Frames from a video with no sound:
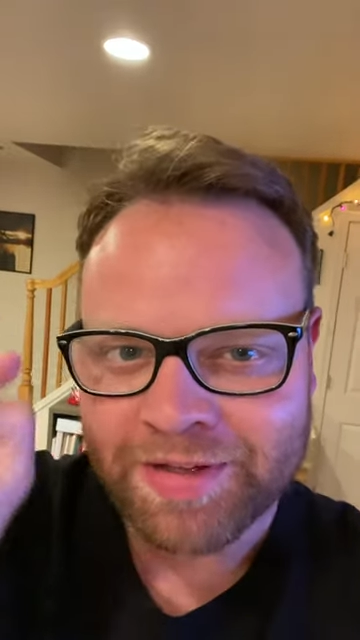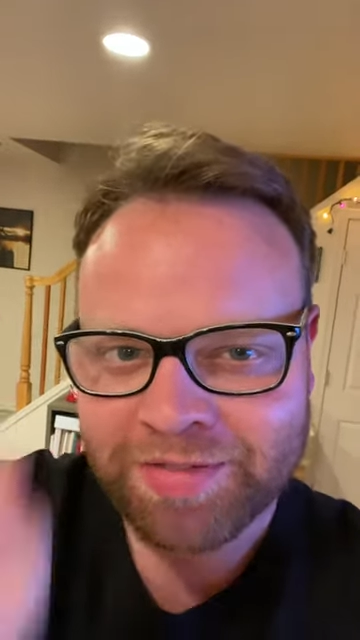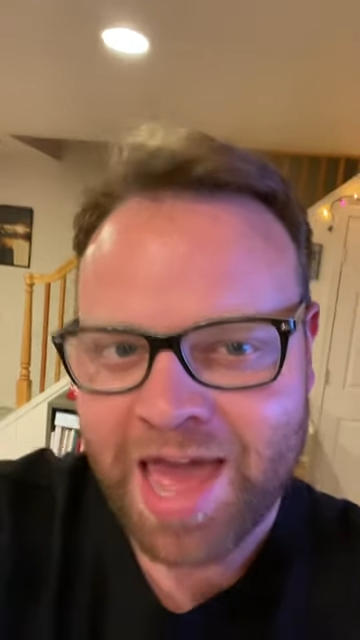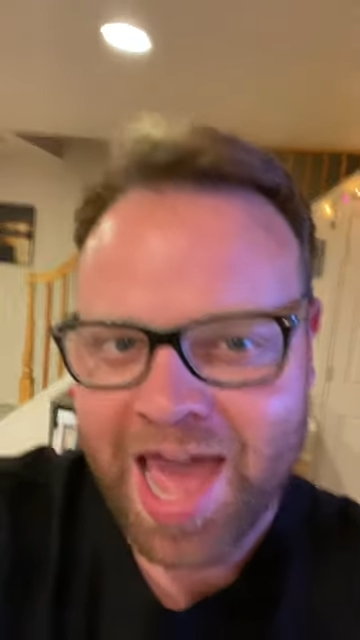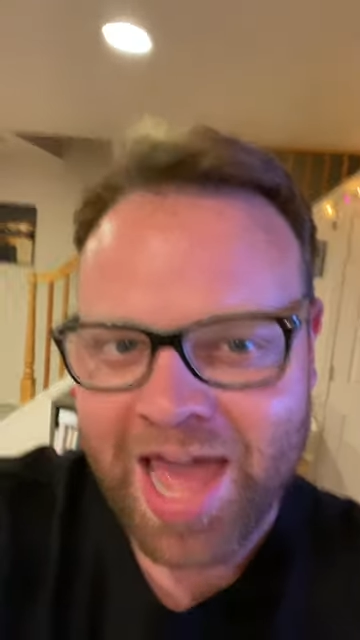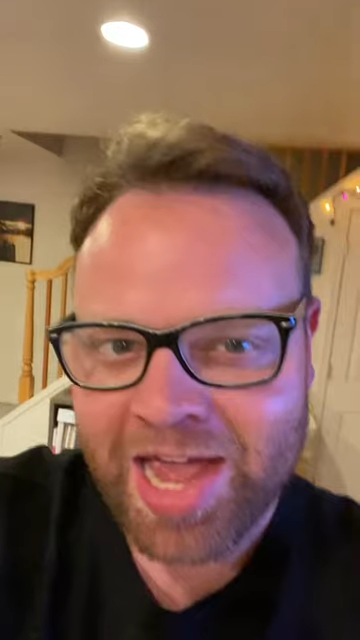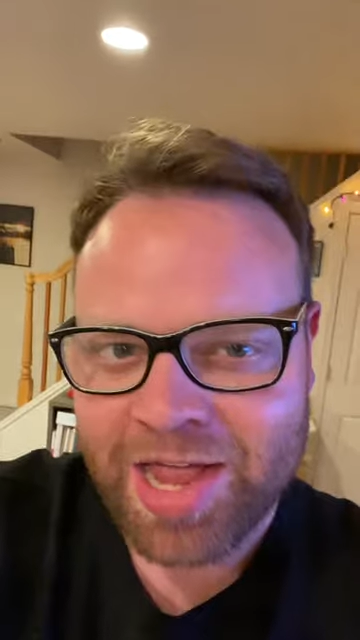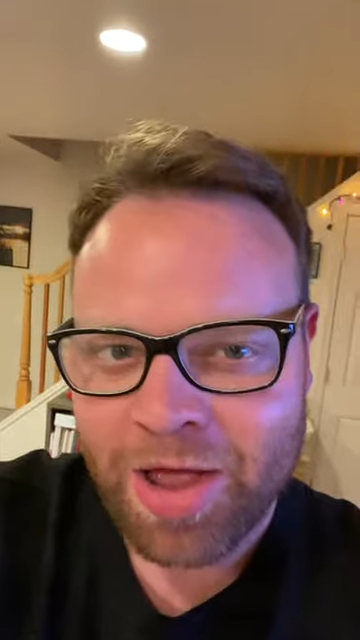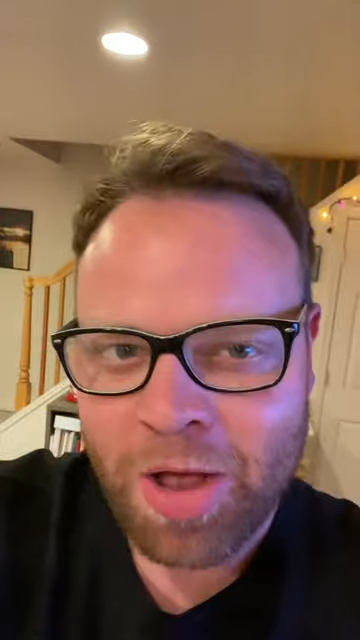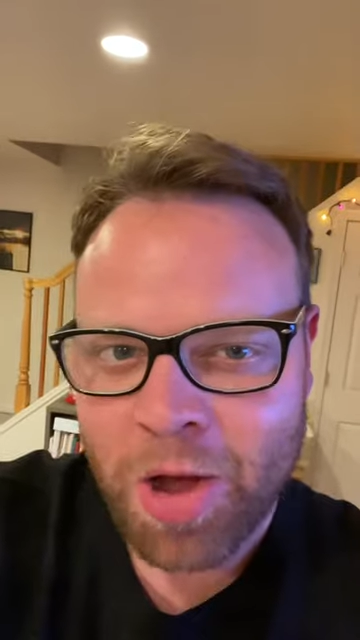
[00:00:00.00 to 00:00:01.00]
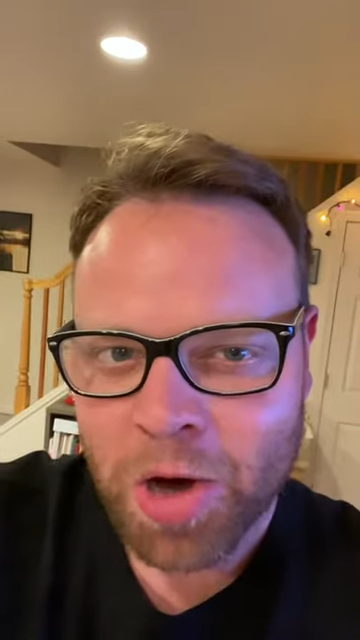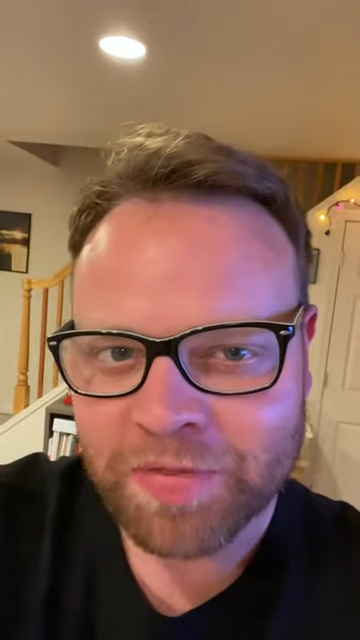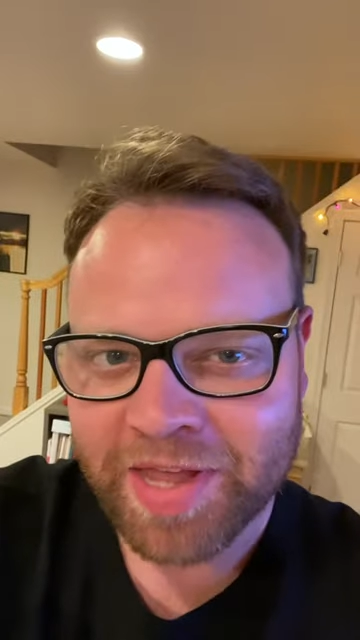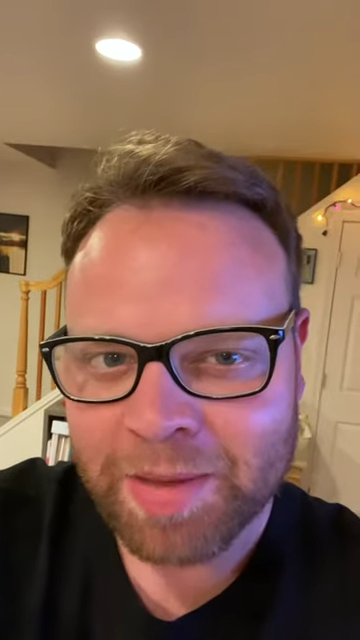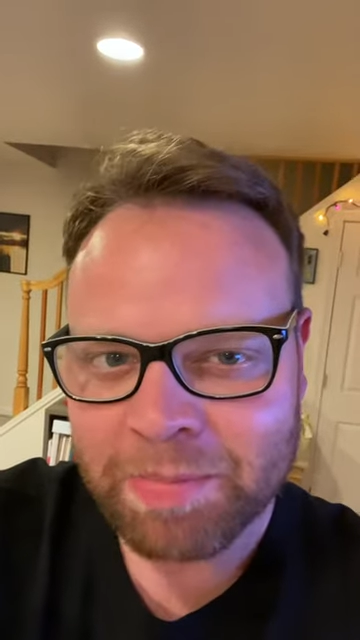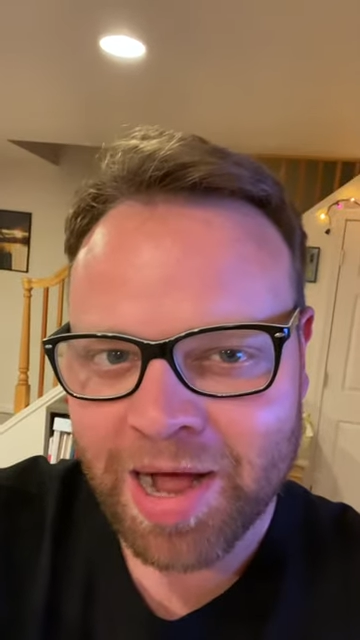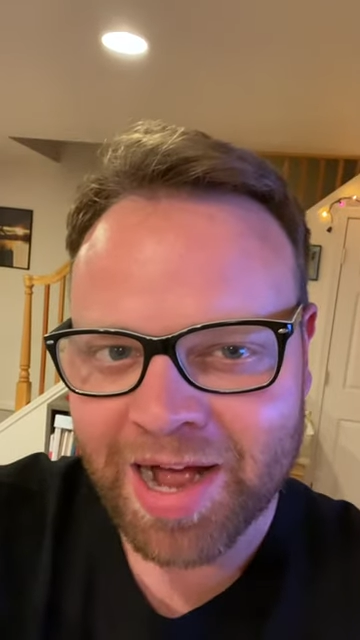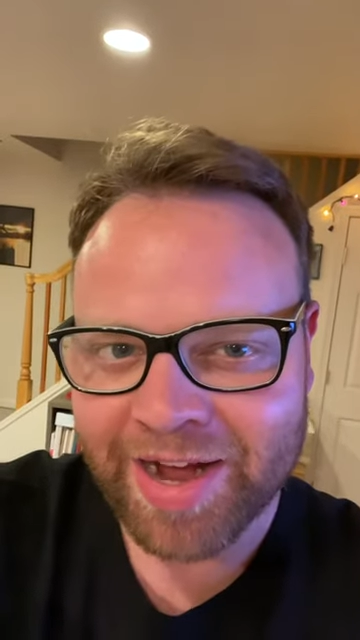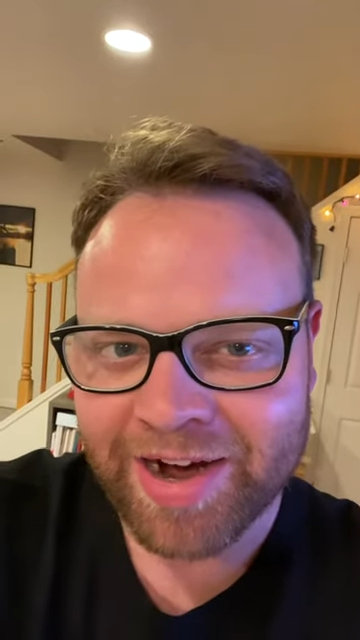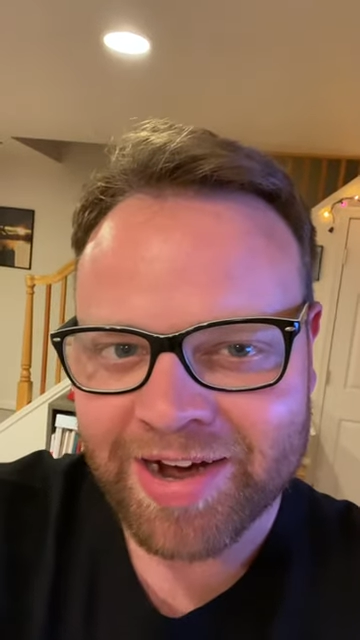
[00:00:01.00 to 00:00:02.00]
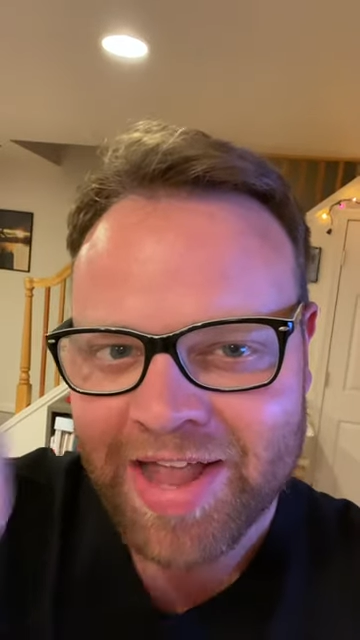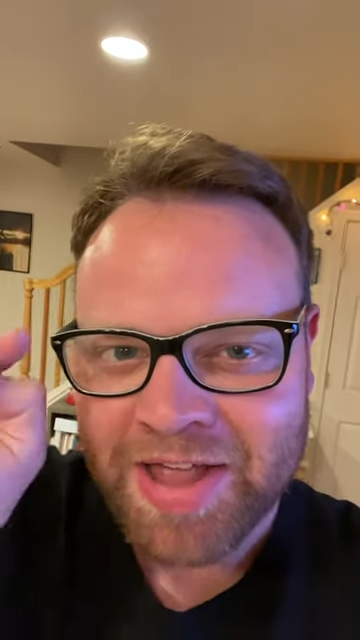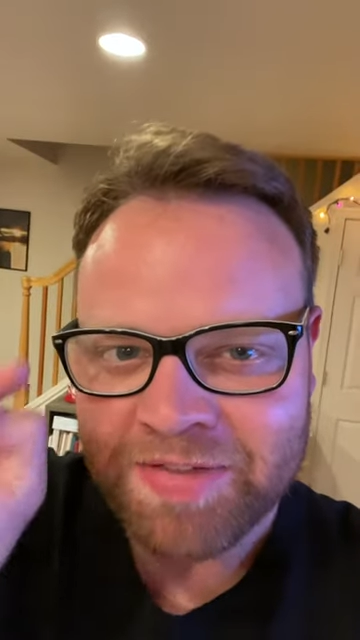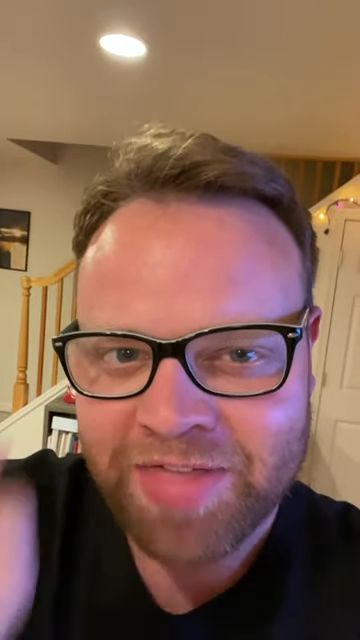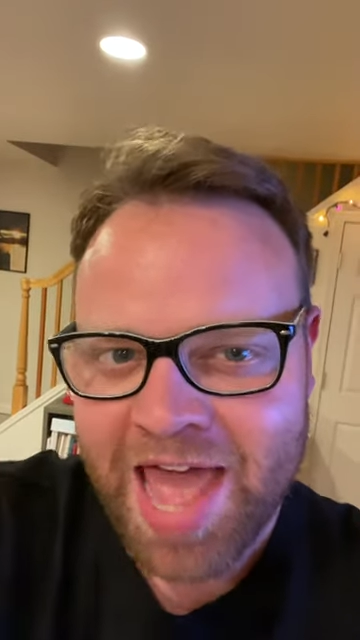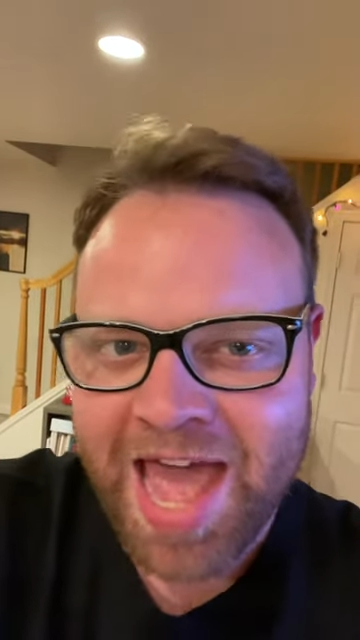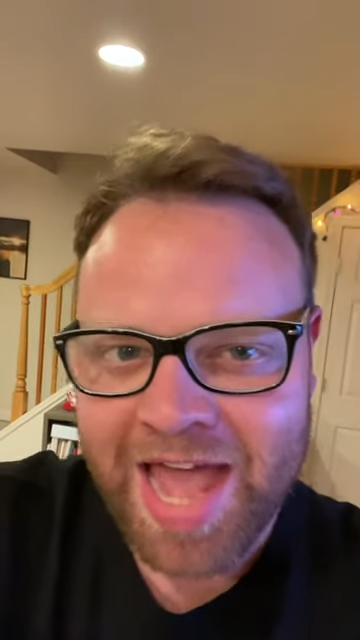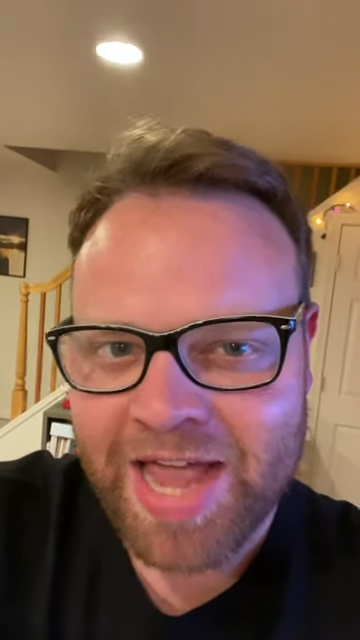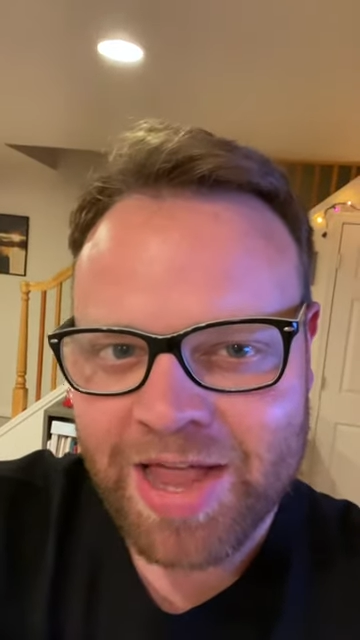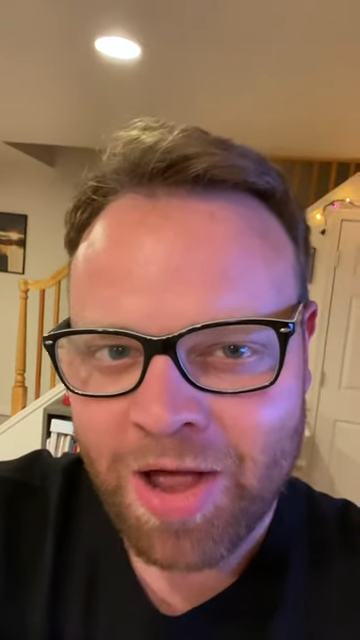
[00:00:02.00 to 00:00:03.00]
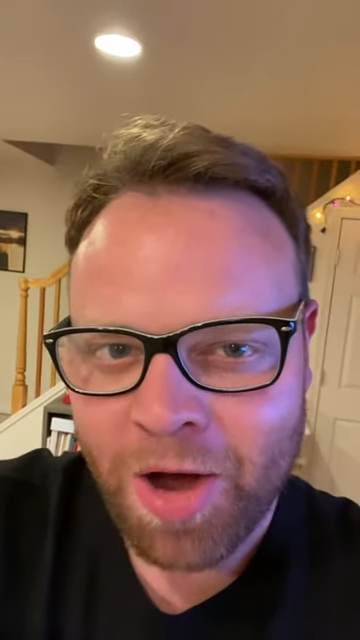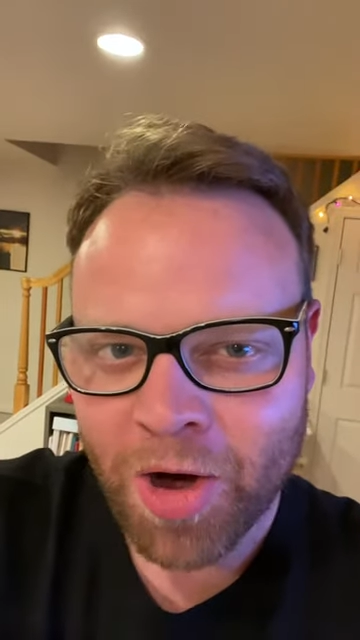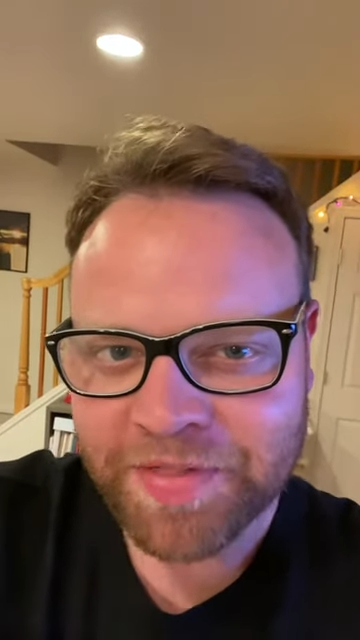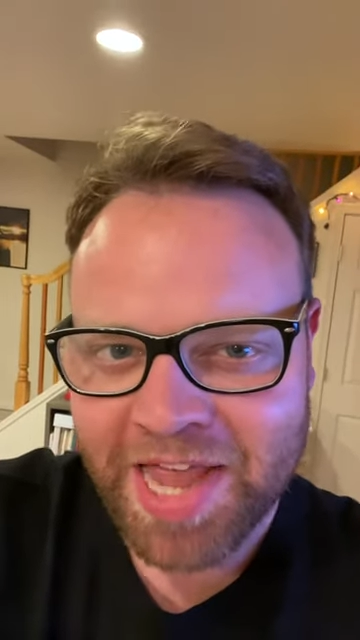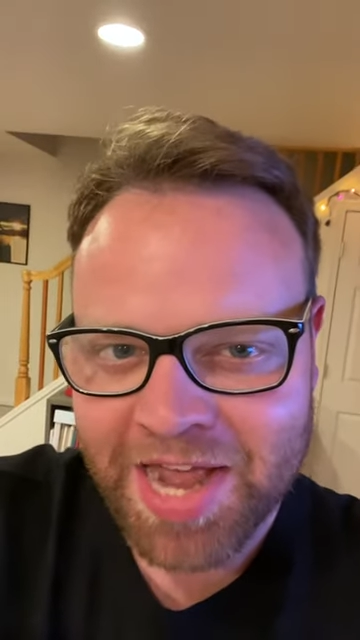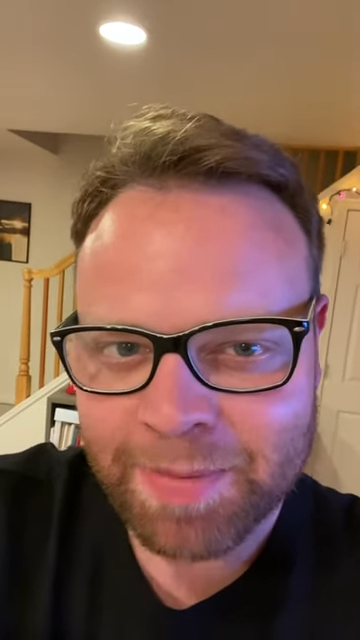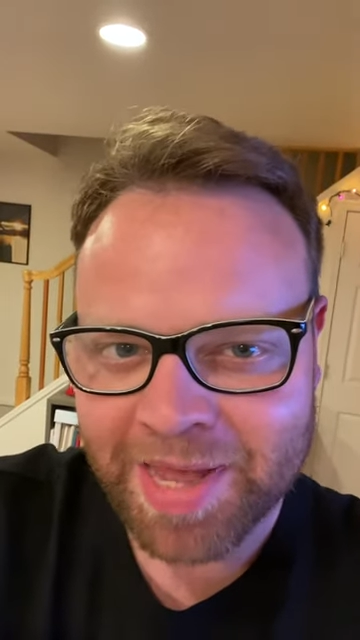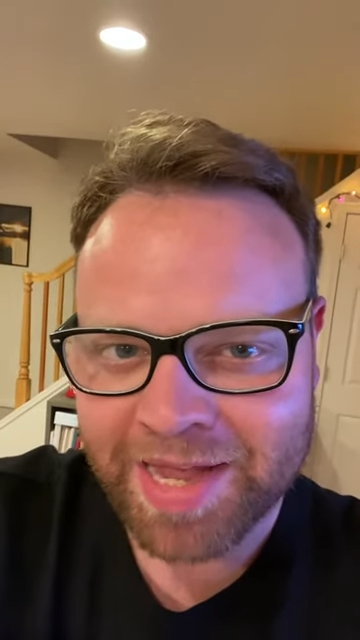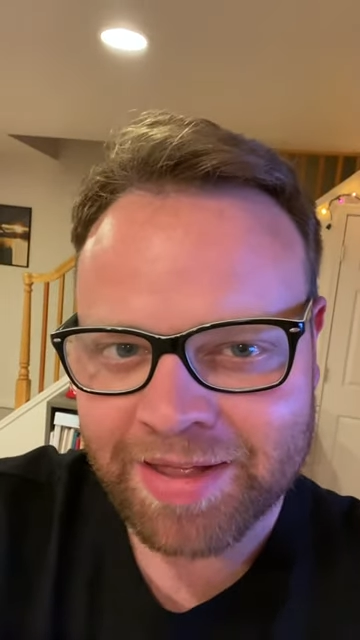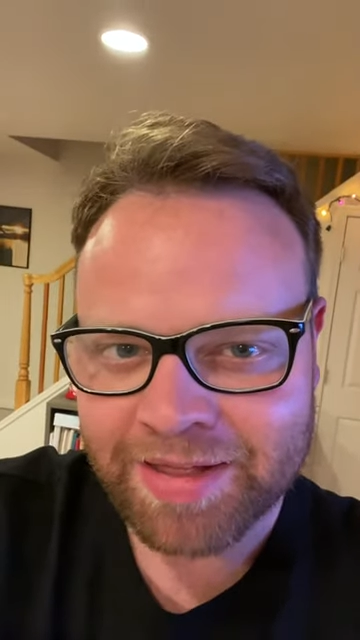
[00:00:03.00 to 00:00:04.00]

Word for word: They are the empire. They are the enemy.